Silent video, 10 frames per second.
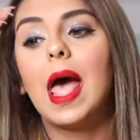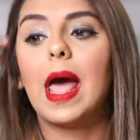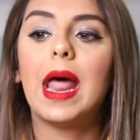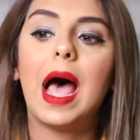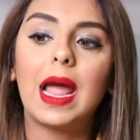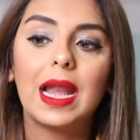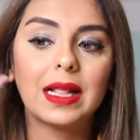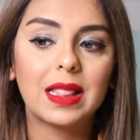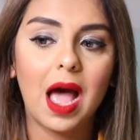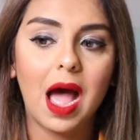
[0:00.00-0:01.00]
and
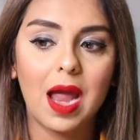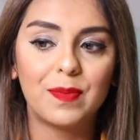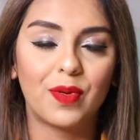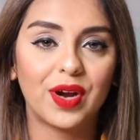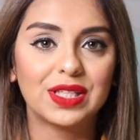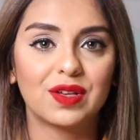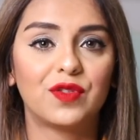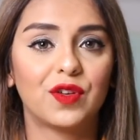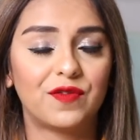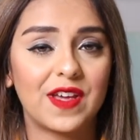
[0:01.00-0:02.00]
highlight the high points
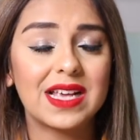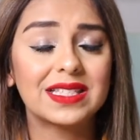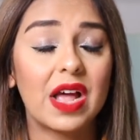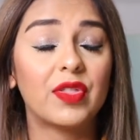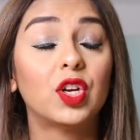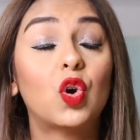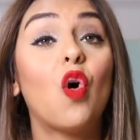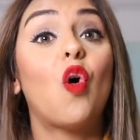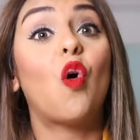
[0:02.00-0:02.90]
of your face and then go